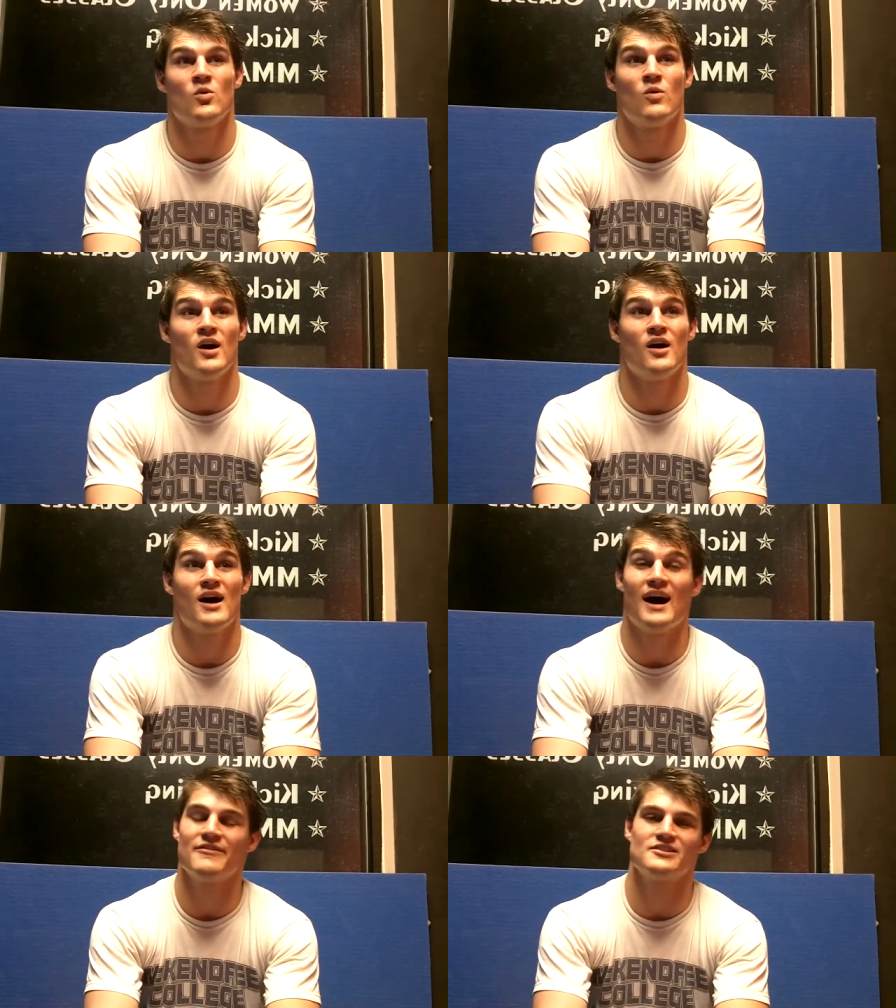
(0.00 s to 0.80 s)
Well,
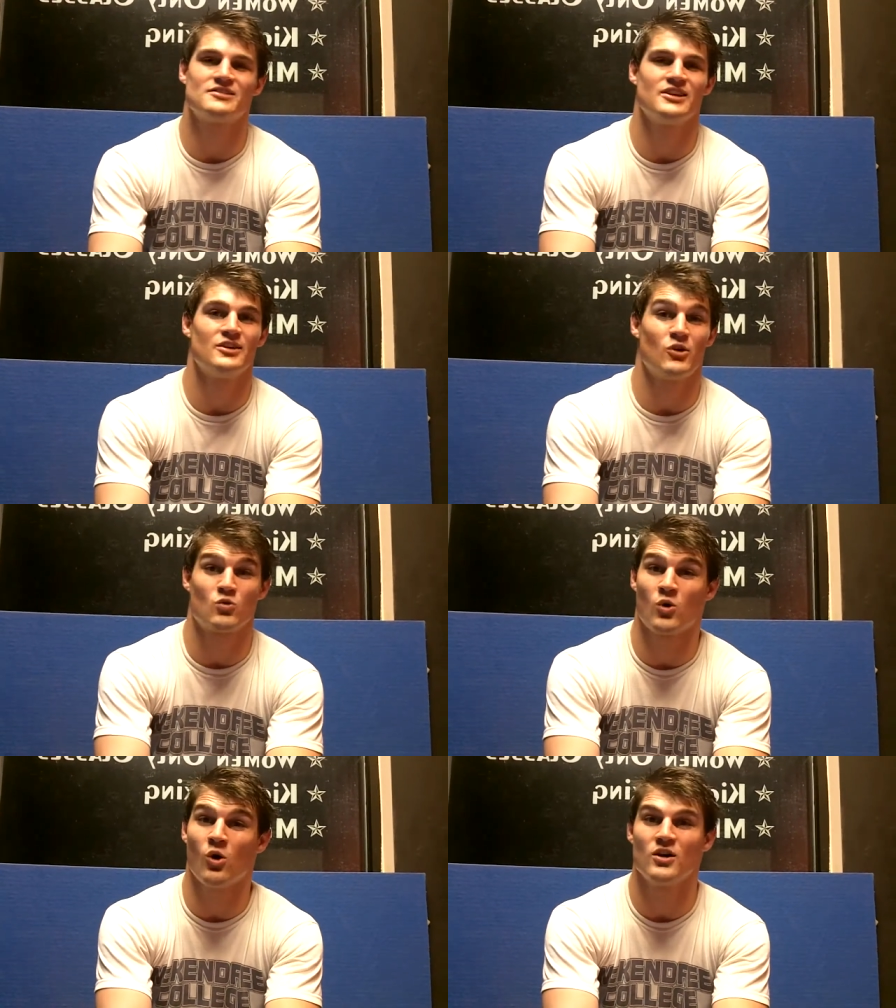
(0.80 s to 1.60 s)
obviously, I
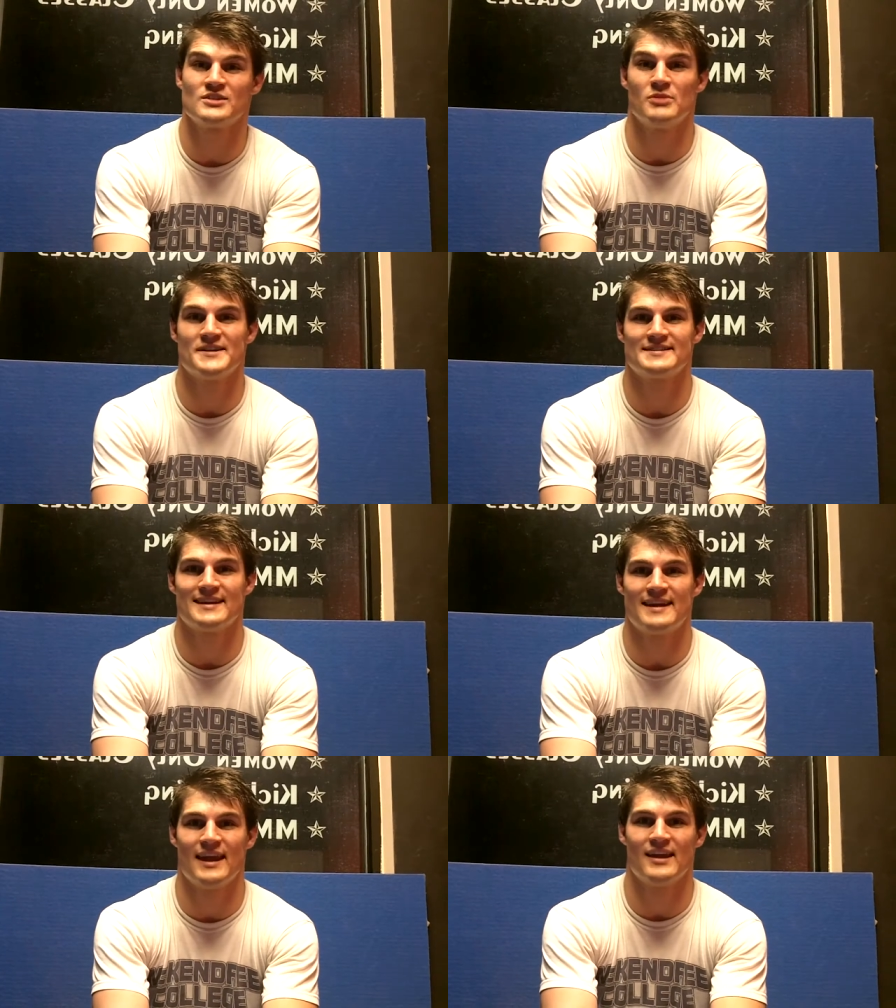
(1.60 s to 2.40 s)
roll as much as
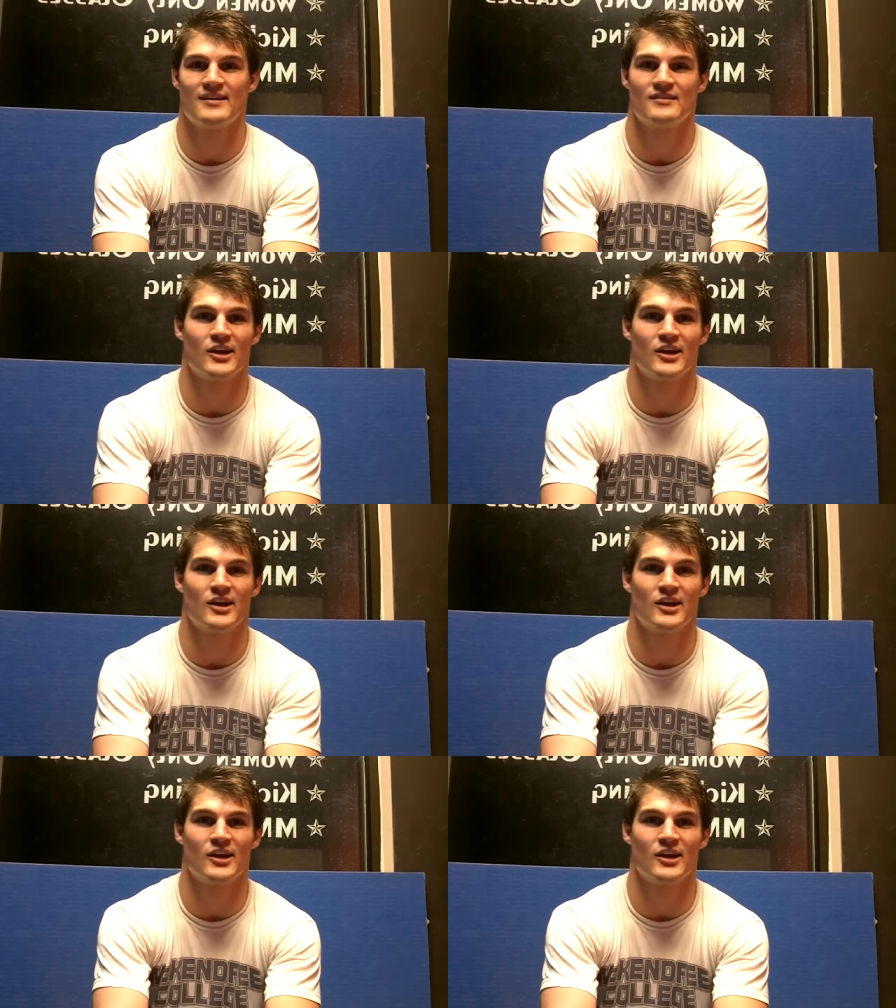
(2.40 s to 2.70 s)
I can.